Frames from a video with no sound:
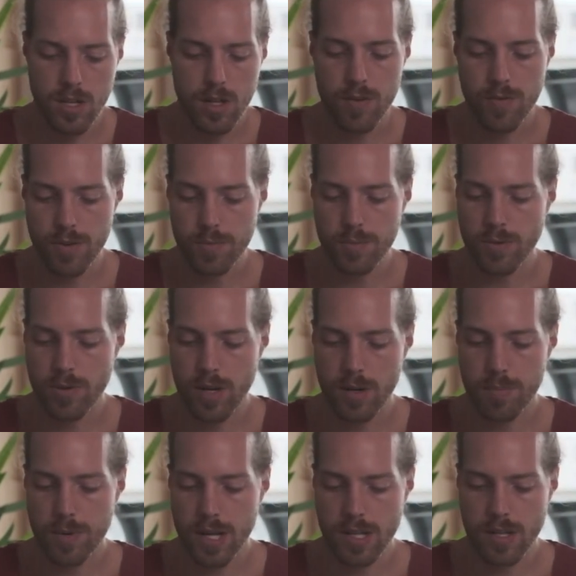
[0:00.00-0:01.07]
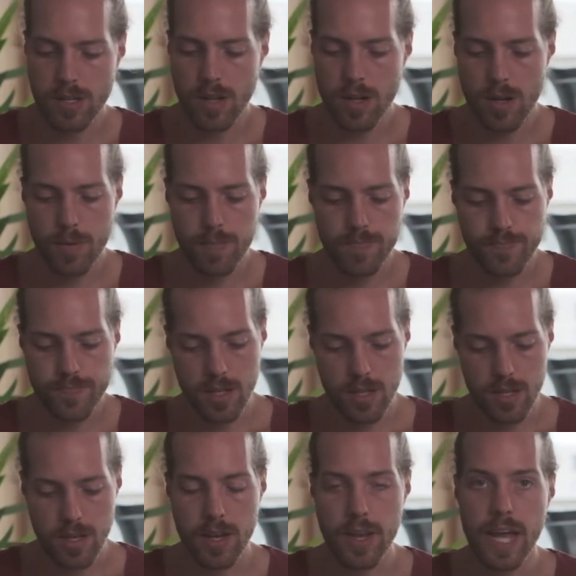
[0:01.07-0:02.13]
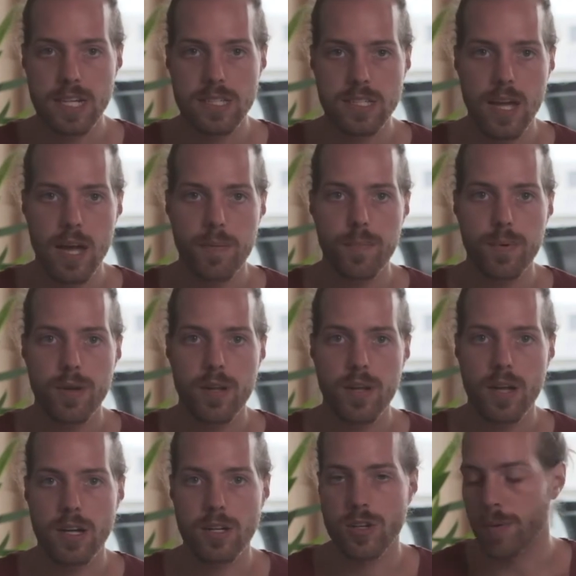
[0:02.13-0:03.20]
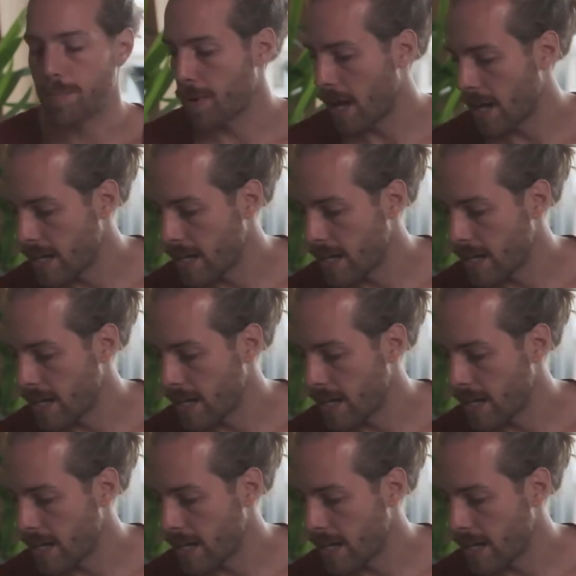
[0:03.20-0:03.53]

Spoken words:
Flip it right back up. Next step, you're gonna apply